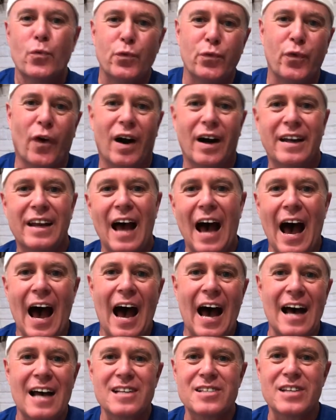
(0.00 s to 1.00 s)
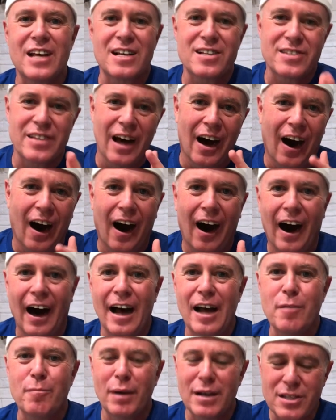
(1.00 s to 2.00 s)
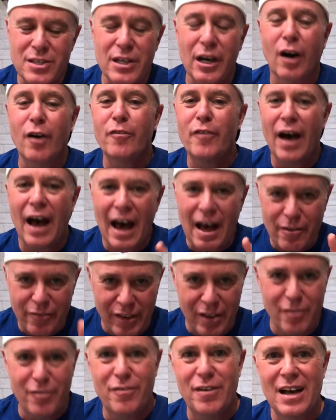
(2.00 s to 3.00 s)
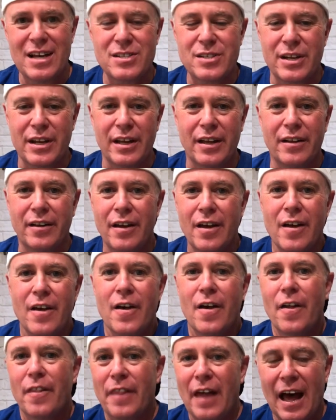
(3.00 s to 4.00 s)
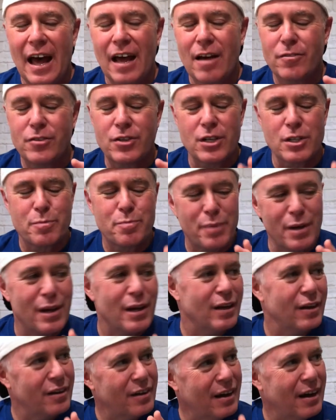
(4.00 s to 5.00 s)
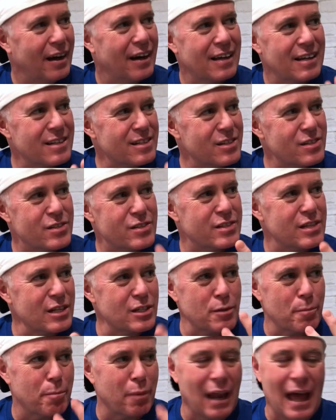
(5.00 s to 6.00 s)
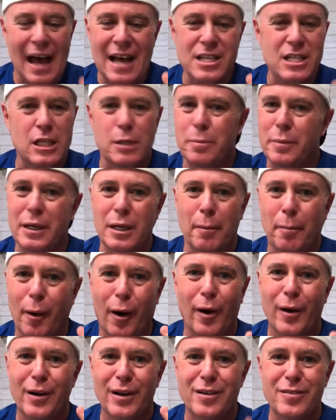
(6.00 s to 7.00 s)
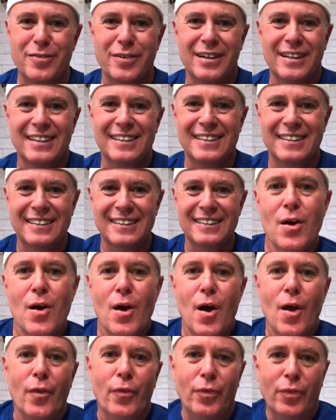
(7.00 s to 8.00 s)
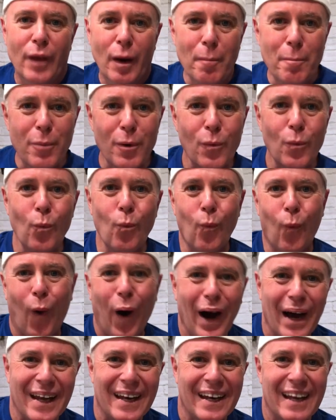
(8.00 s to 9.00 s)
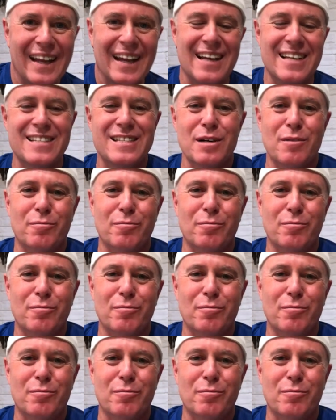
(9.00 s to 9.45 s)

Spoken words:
fun assets that I myself have invested in that have just been such a blast to be a part of. Number one is the